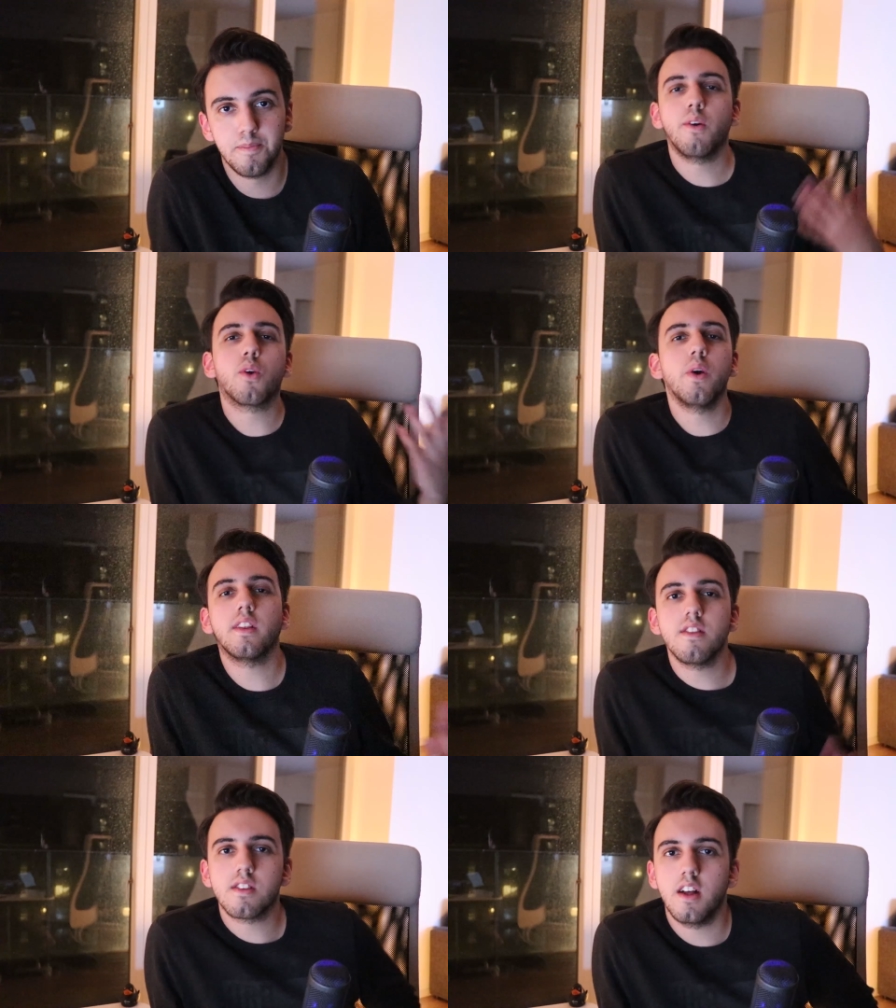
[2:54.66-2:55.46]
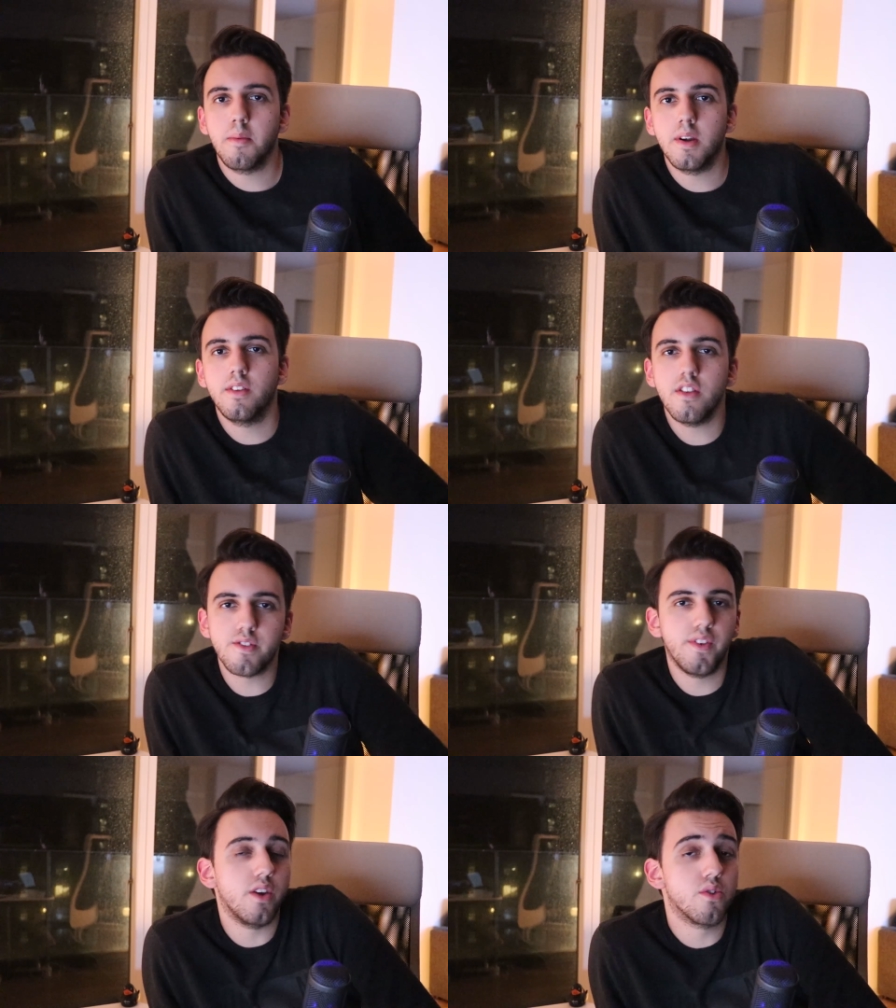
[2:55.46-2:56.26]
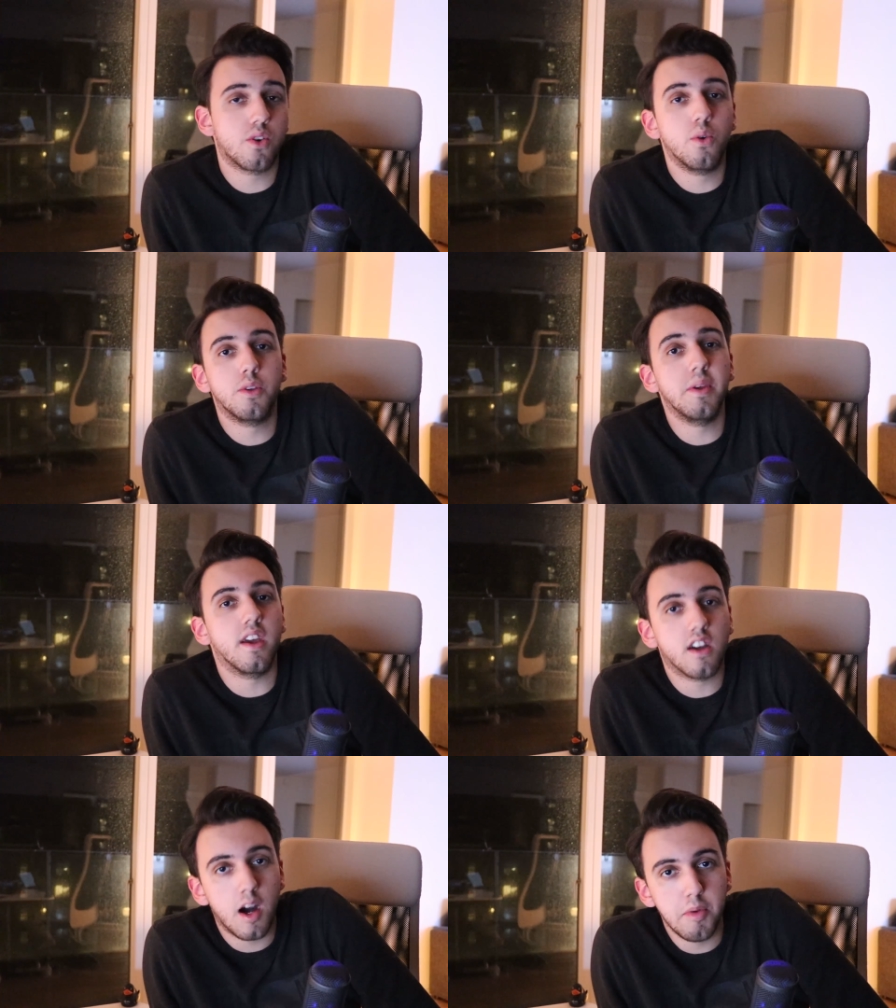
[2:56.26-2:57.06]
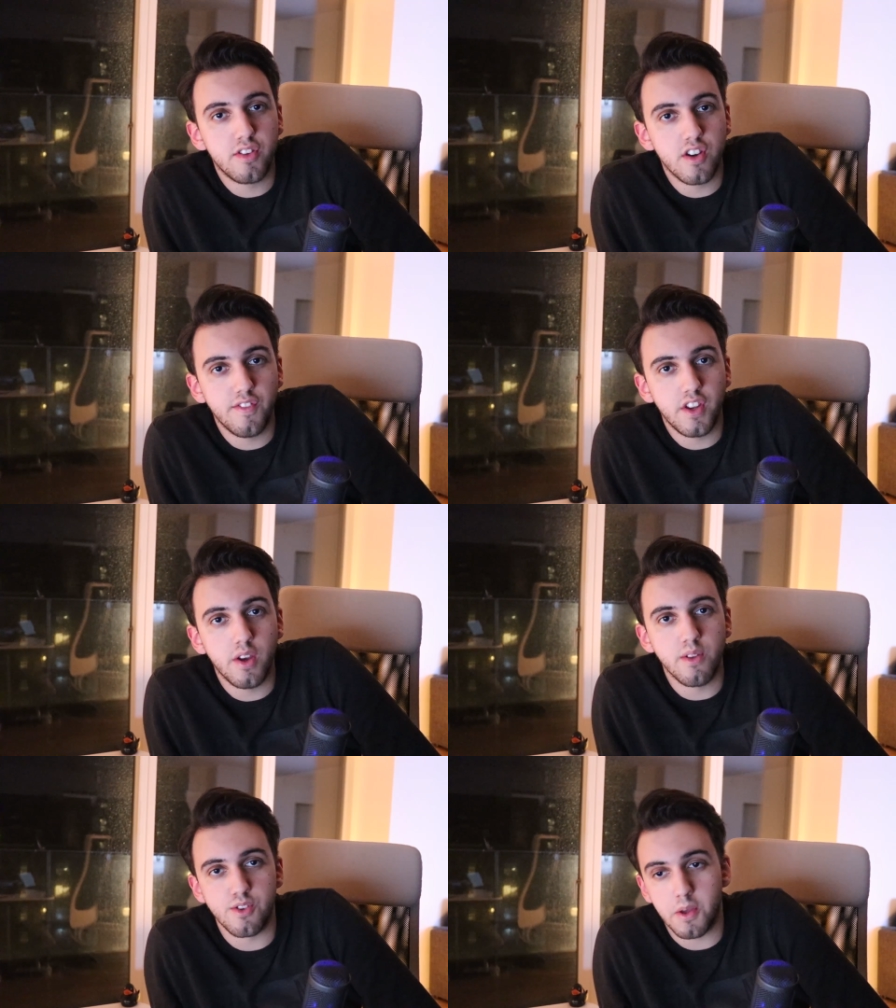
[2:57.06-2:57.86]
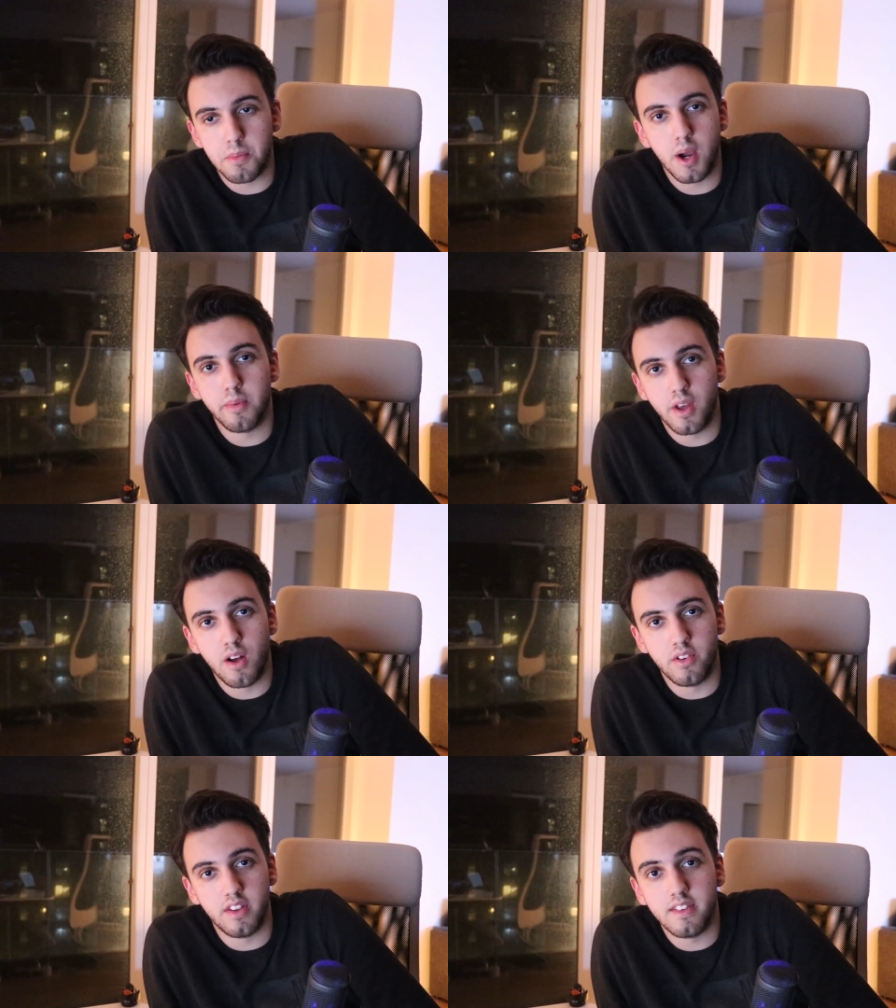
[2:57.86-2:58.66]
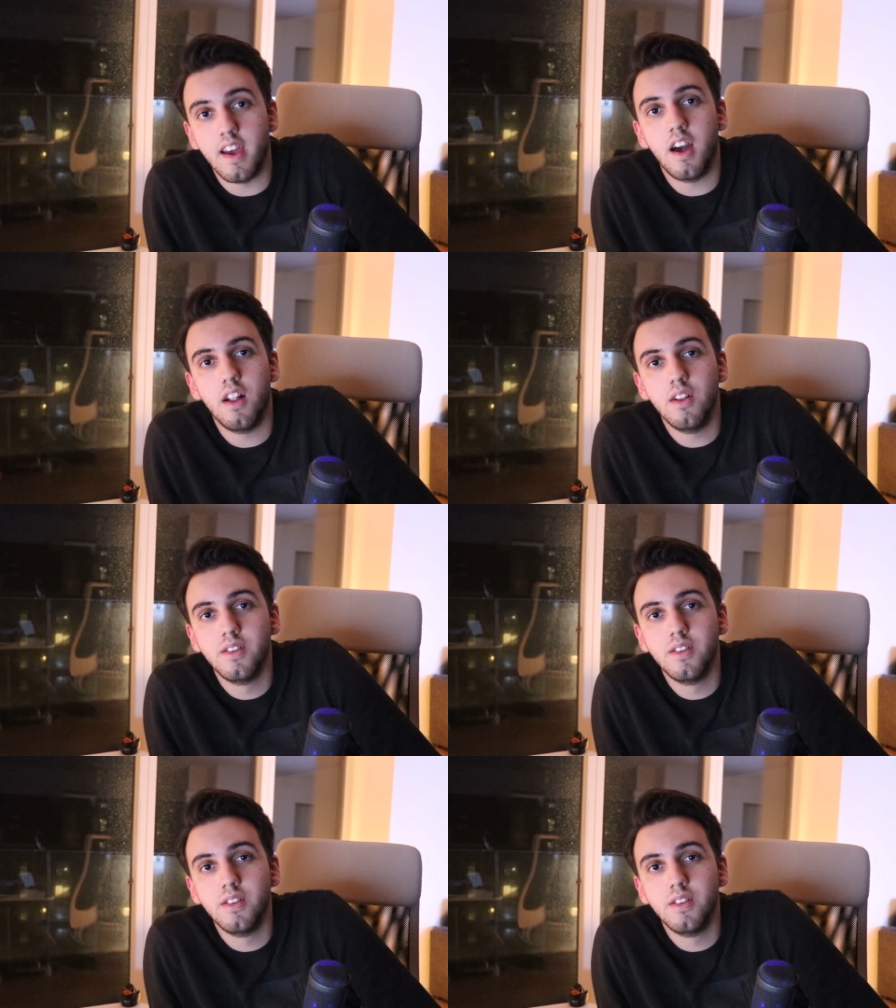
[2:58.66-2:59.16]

Now a quick disclaimer, this video is going to be a commentary video as you can probably already tell.